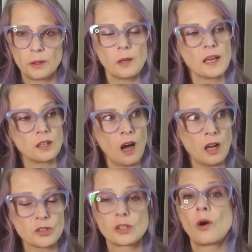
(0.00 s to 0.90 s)
and
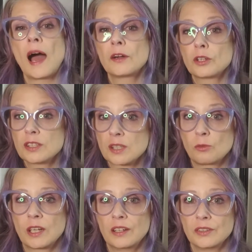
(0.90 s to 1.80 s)
also honoring
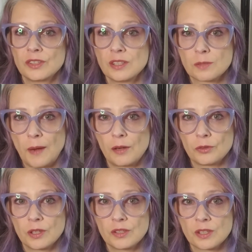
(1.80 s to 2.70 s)
someone else's
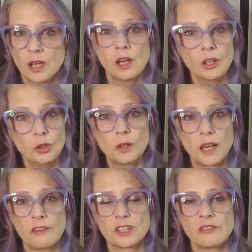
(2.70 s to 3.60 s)
boundaries. You can
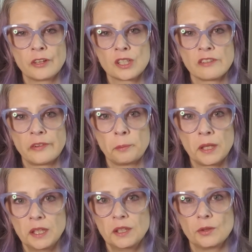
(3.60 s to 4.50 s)
have a difference of
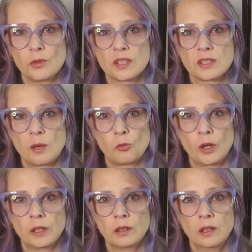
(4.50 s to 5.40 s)
opinion with
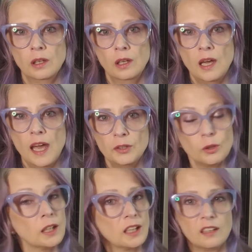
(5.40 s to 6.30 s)
someone, and you
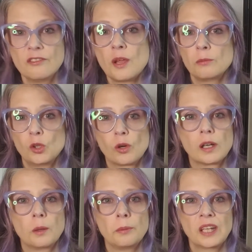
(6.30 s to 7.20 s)
can give them your
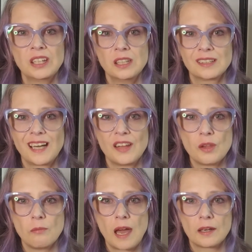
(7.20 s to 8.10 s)
opinion on
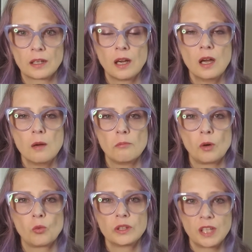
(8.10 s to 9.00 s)
the matter,
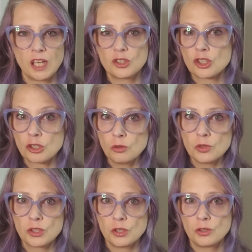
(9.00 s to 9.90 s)
but what they
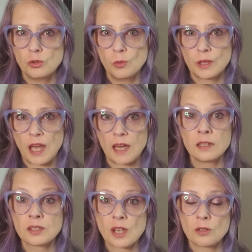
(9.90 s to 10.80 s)
choose to do with that
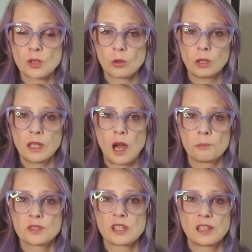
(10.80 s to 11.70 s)
is totally
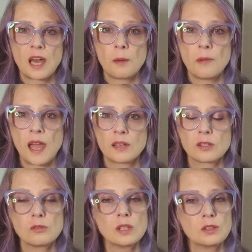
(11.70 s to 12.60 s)
up to them,
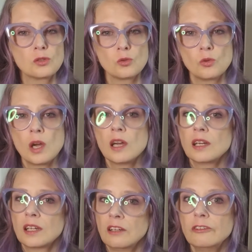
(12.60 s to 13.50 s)
and you need to
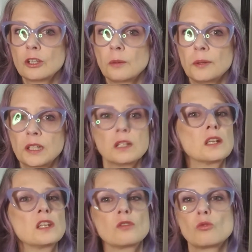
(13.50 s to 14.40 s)
give your opinion
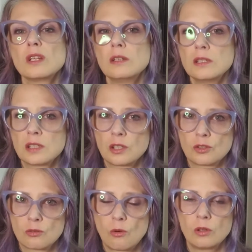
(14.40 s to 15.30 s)
and then release
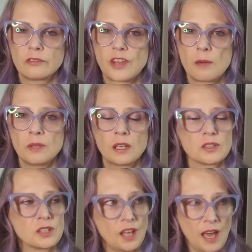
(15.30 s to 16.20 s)
control of that,
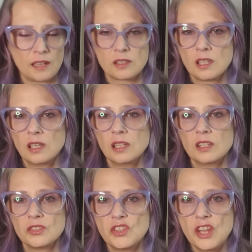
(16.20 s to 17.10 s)
because that
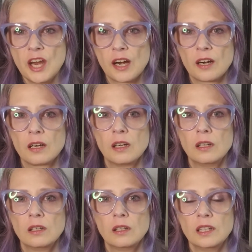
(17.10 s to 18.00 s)
is their
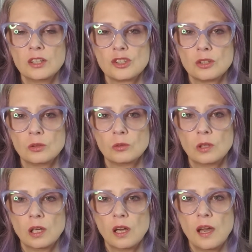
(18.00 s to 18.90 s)
issue.
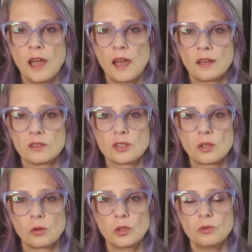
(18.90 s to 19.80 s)
And
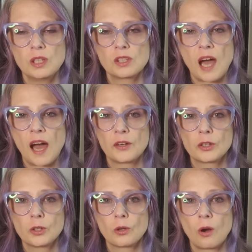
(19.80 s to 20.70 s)
so you need to honor
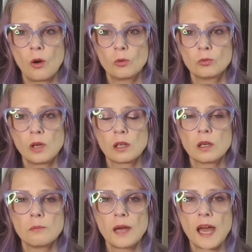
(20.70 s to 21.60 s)
your own
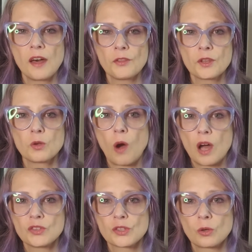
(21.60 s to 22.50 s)
path. You
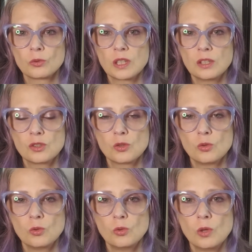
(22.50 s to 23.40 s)
also need to